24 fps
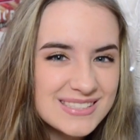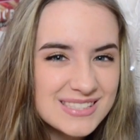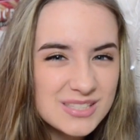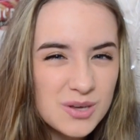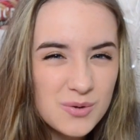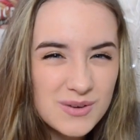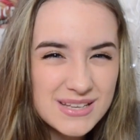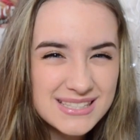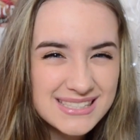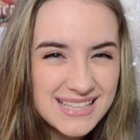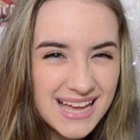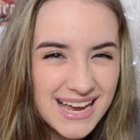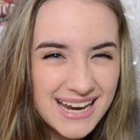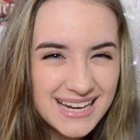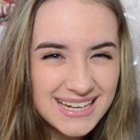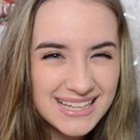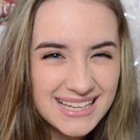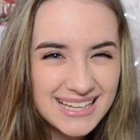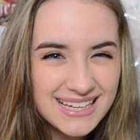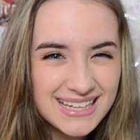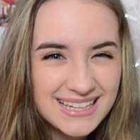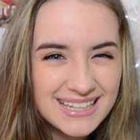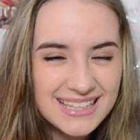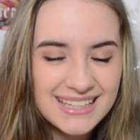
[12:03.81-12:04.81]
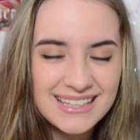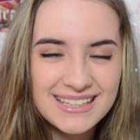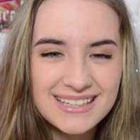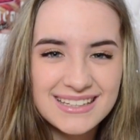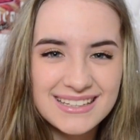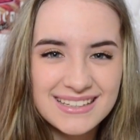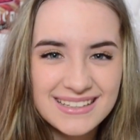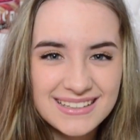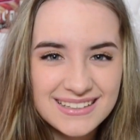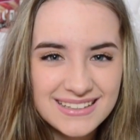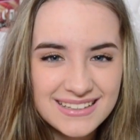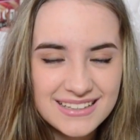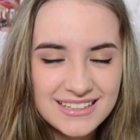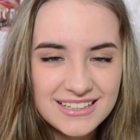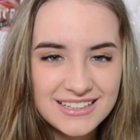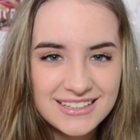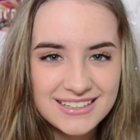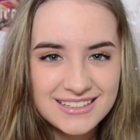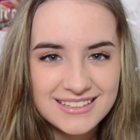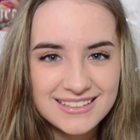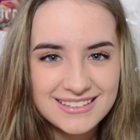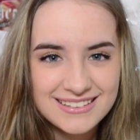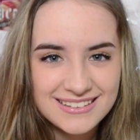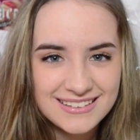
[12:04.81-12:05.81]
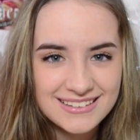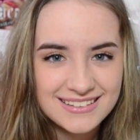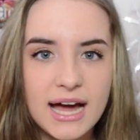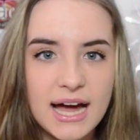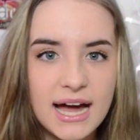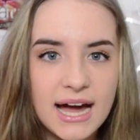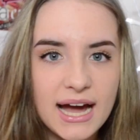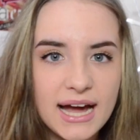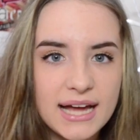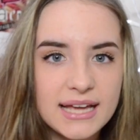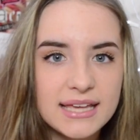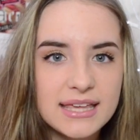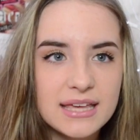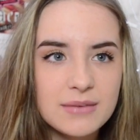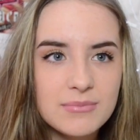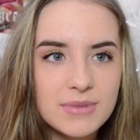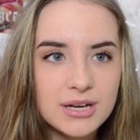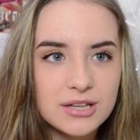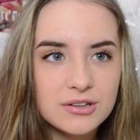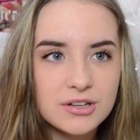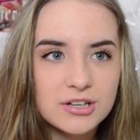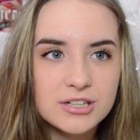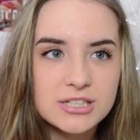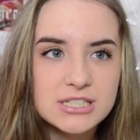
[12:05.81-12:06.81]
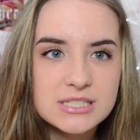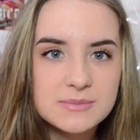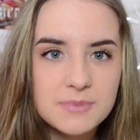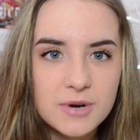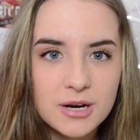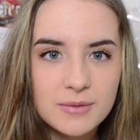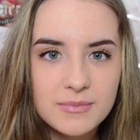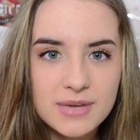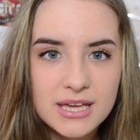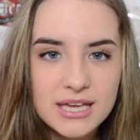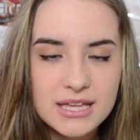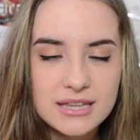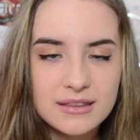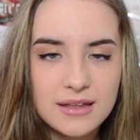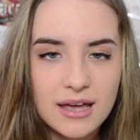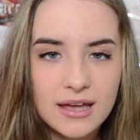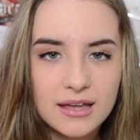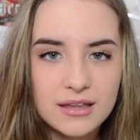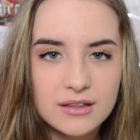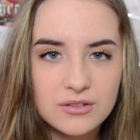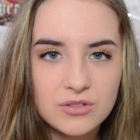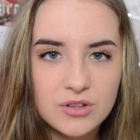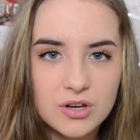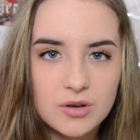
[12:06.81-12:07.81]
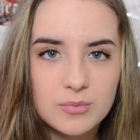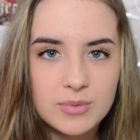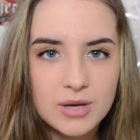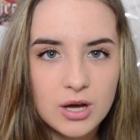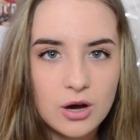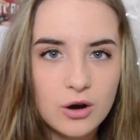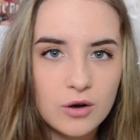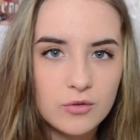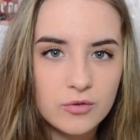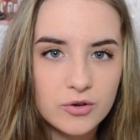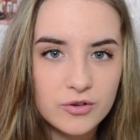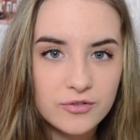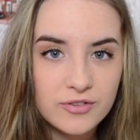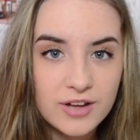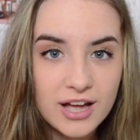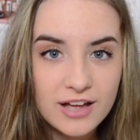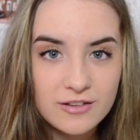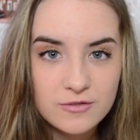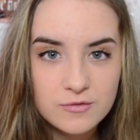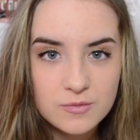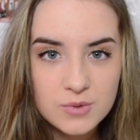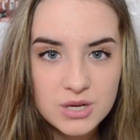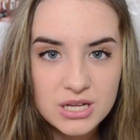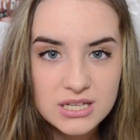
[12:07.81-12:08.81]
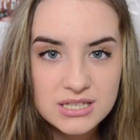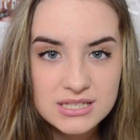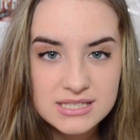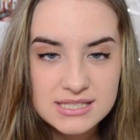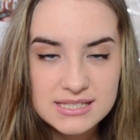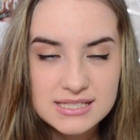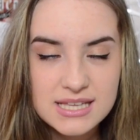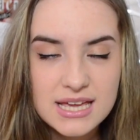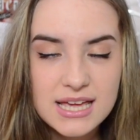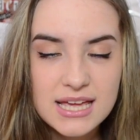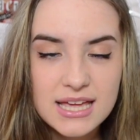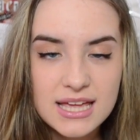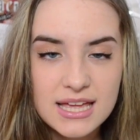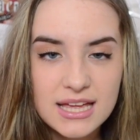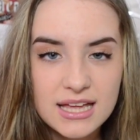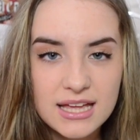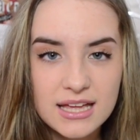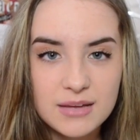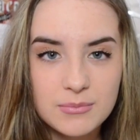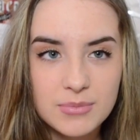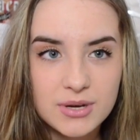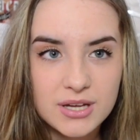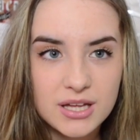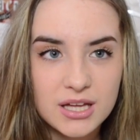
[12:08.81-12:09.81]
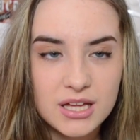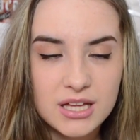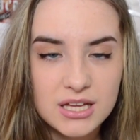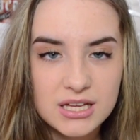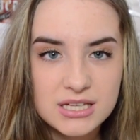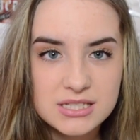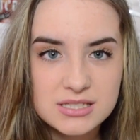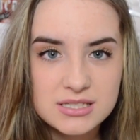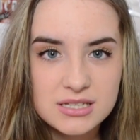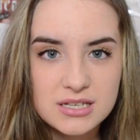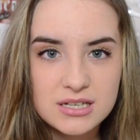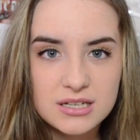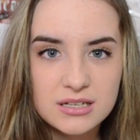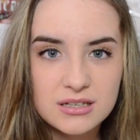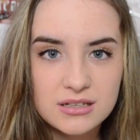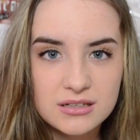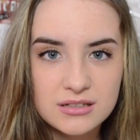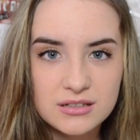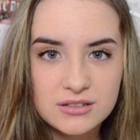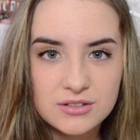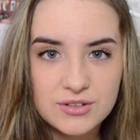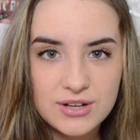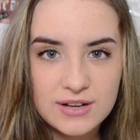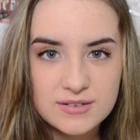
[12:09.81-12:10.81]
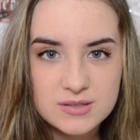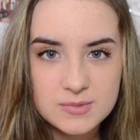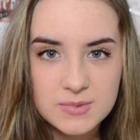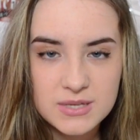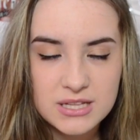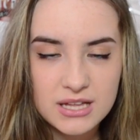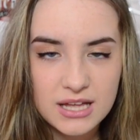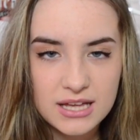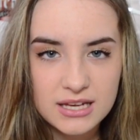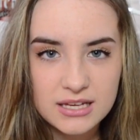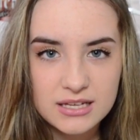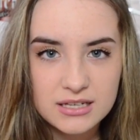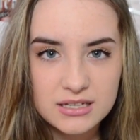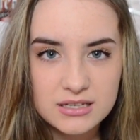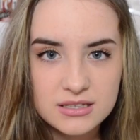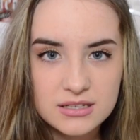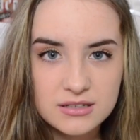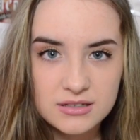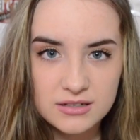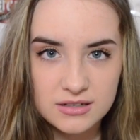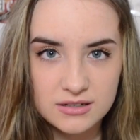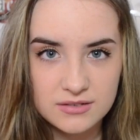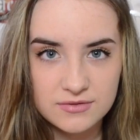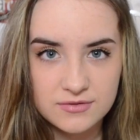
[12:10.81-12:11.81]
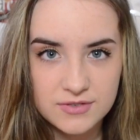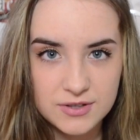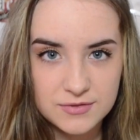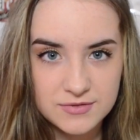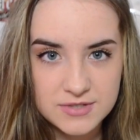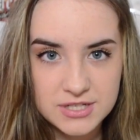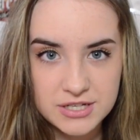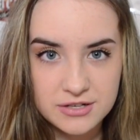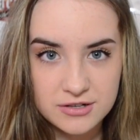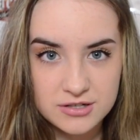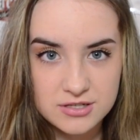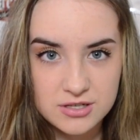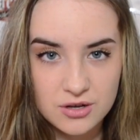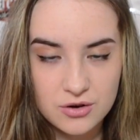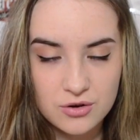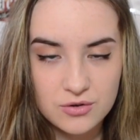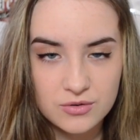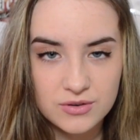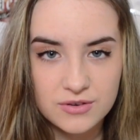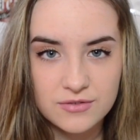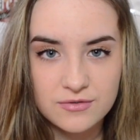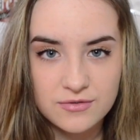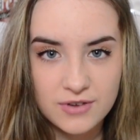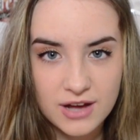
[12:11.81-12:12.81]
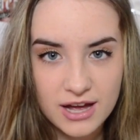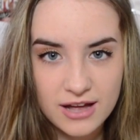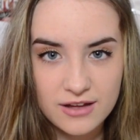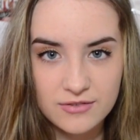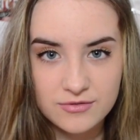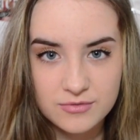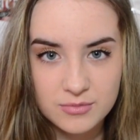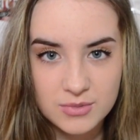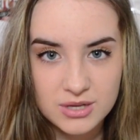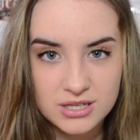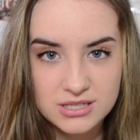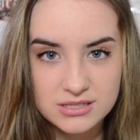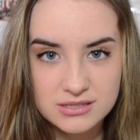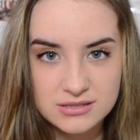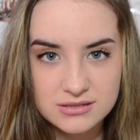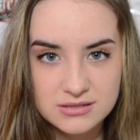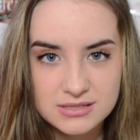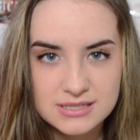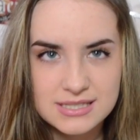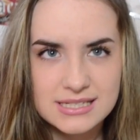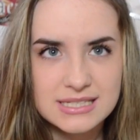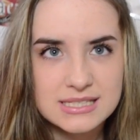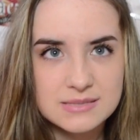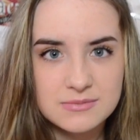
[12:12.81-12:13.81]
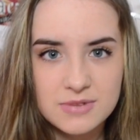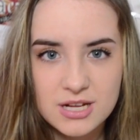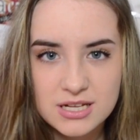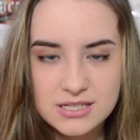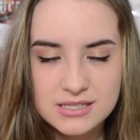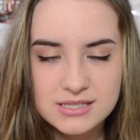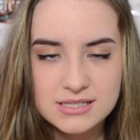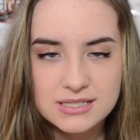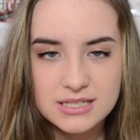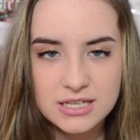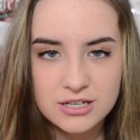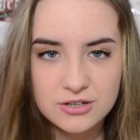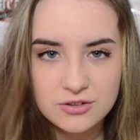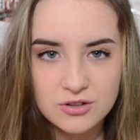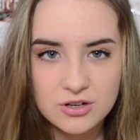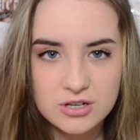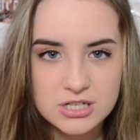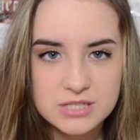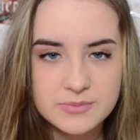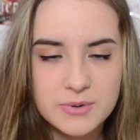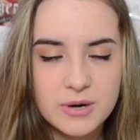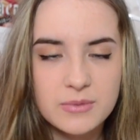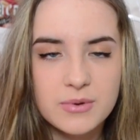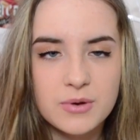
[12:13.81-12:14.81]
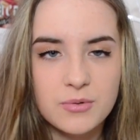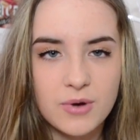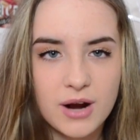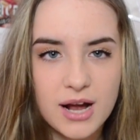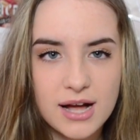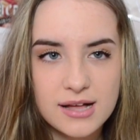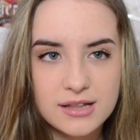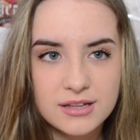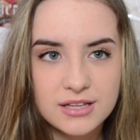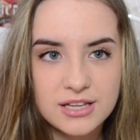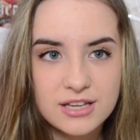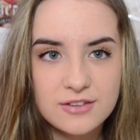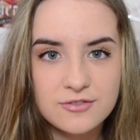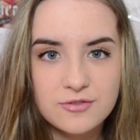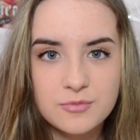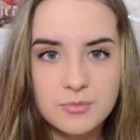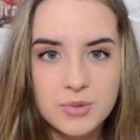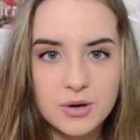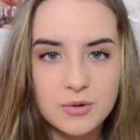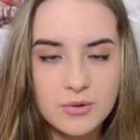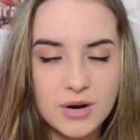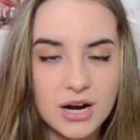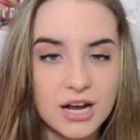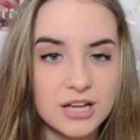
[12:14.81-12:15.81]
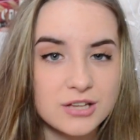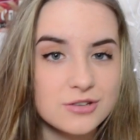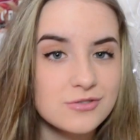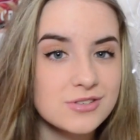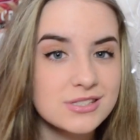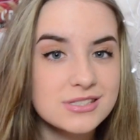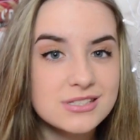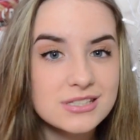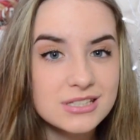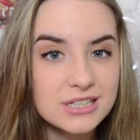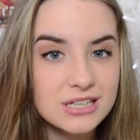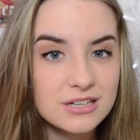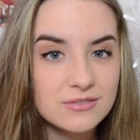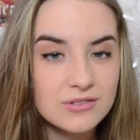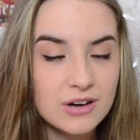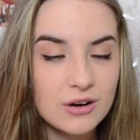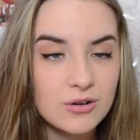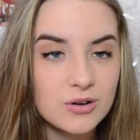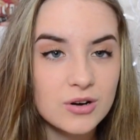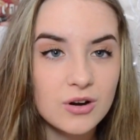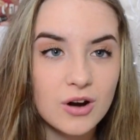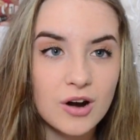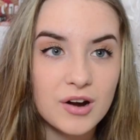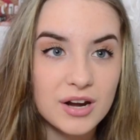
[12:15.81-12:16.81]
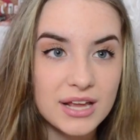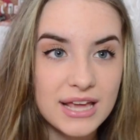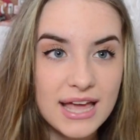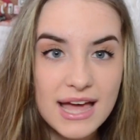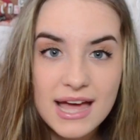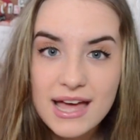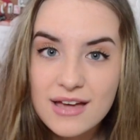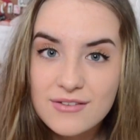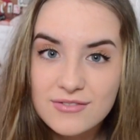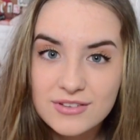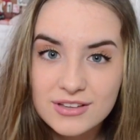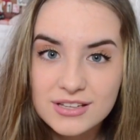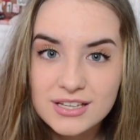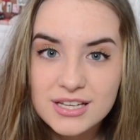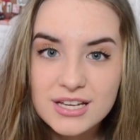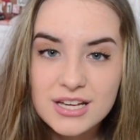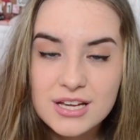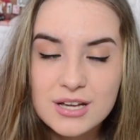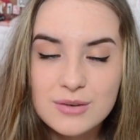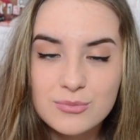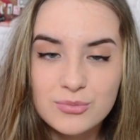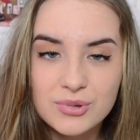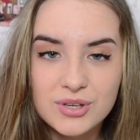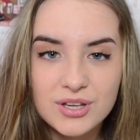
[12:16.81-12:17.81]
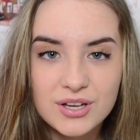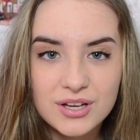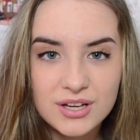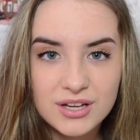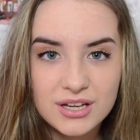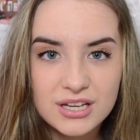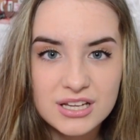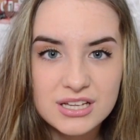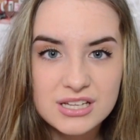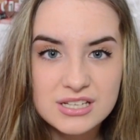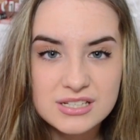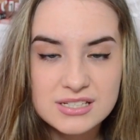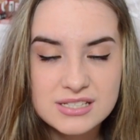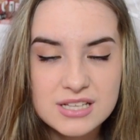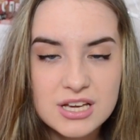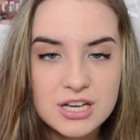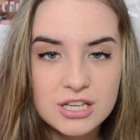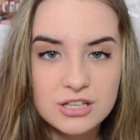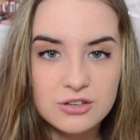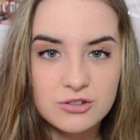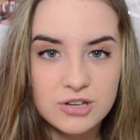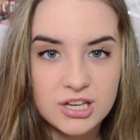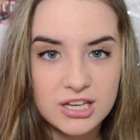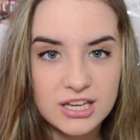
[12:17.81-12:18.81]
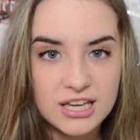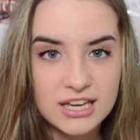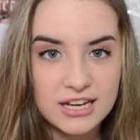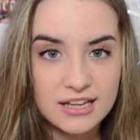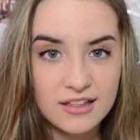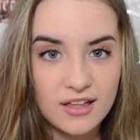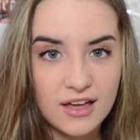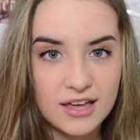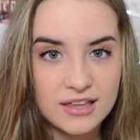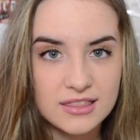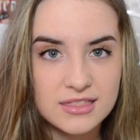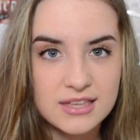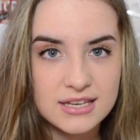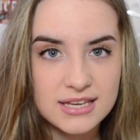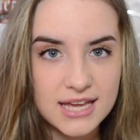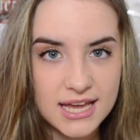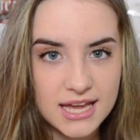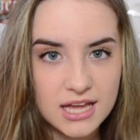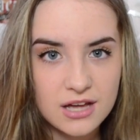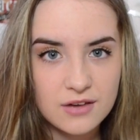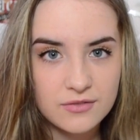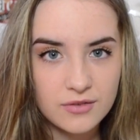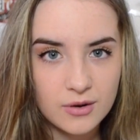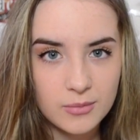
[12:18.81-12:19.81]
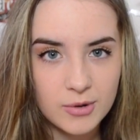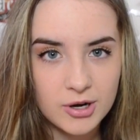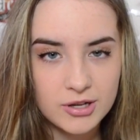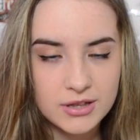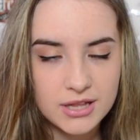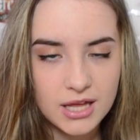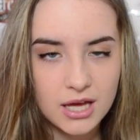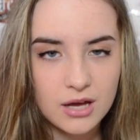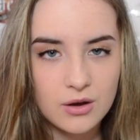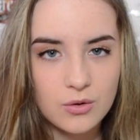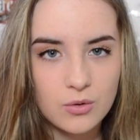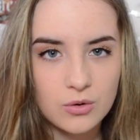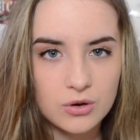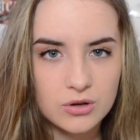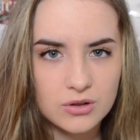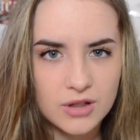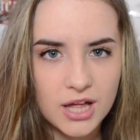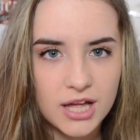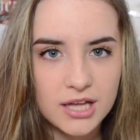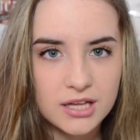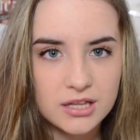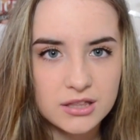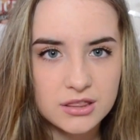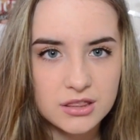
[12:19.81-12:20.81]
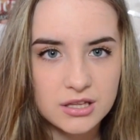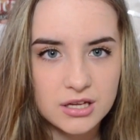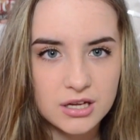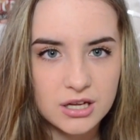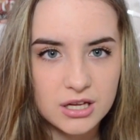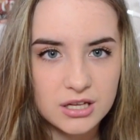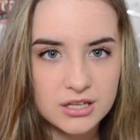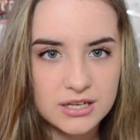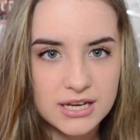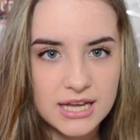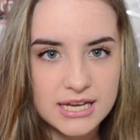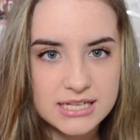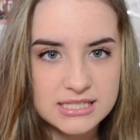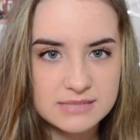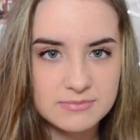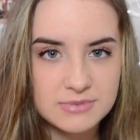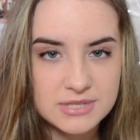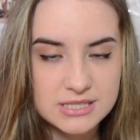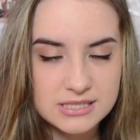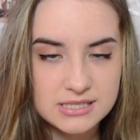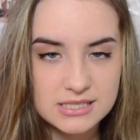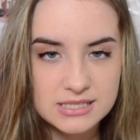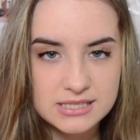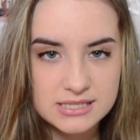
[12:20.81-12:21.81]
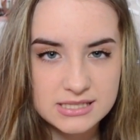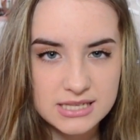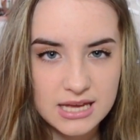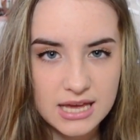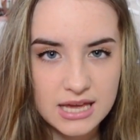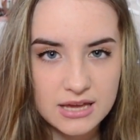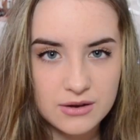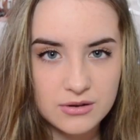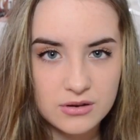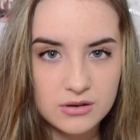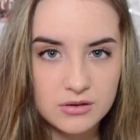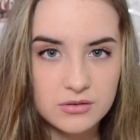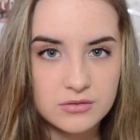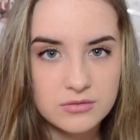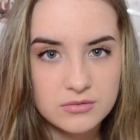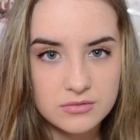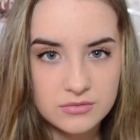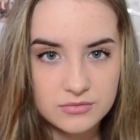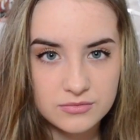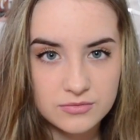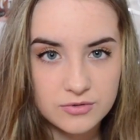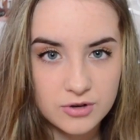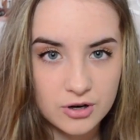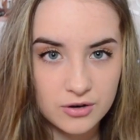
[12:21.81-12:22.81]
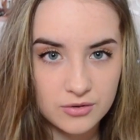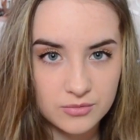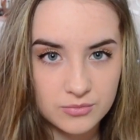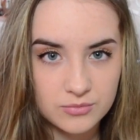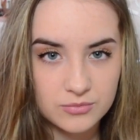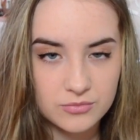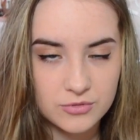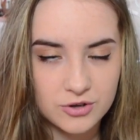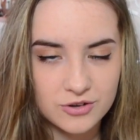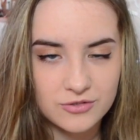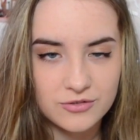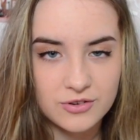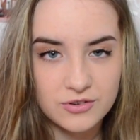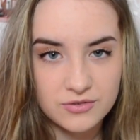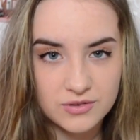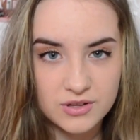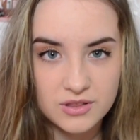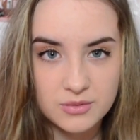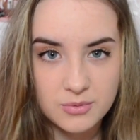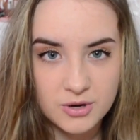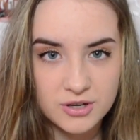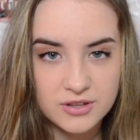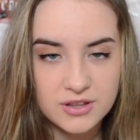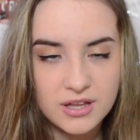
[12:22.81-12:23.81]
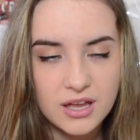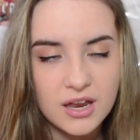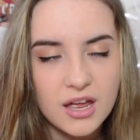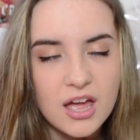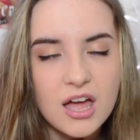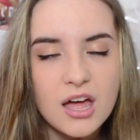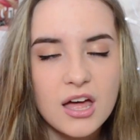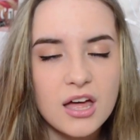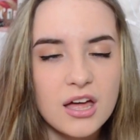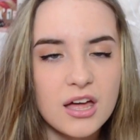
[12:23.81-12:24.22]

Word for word: so exciting. I get my learner's permit in like a little bit over five months because you have to be like 15 years old in five months, six months to get your learner's permit where I live, but where I used to live, I would already have it because you could get it like the day of your birthday or like the next business day for your 15th birthday.